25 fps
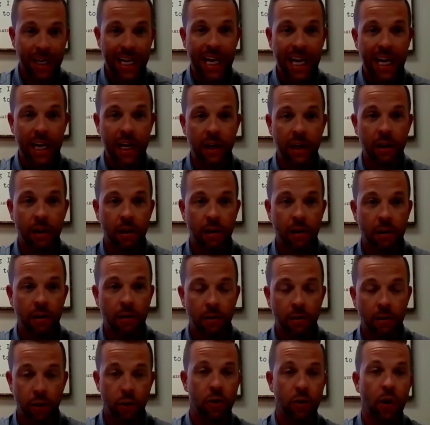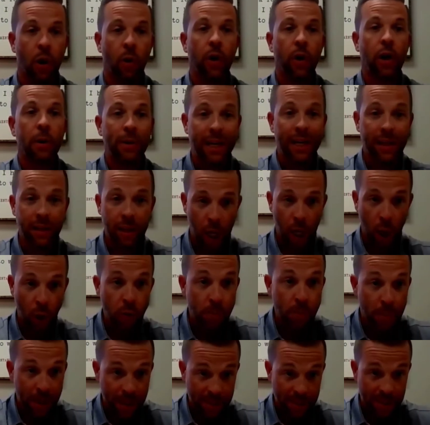And you don't want to be in the
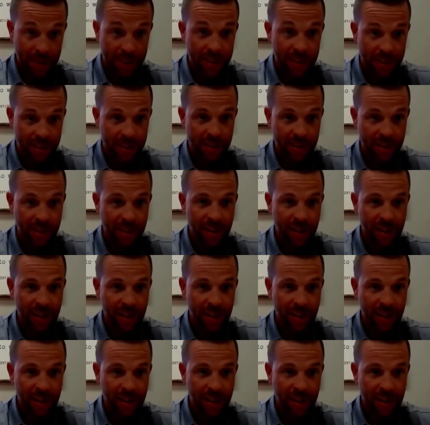loan business.